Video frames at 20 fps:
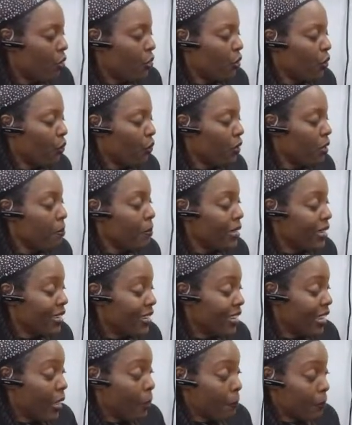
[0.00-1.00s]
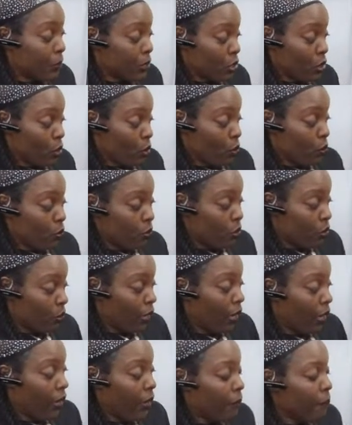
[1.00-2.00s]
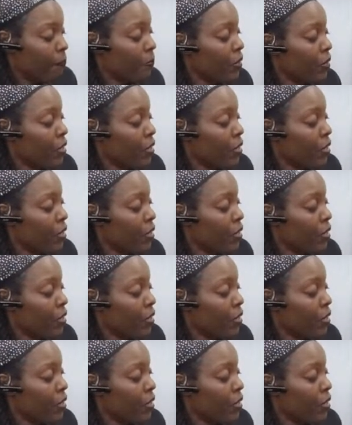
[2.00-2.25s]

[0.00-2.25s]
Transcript: 30-minute episodes, okay?